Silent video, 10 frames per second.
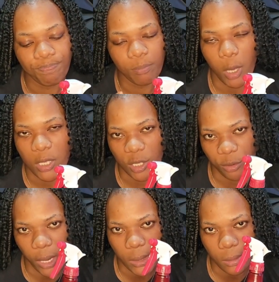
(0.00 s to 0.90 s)

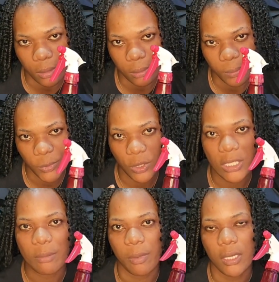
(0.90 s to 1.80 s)
moisturizer to
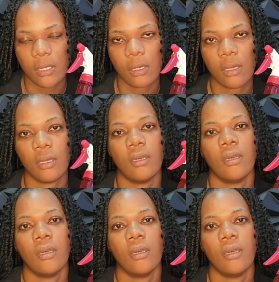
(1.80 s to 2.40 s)
this bottle,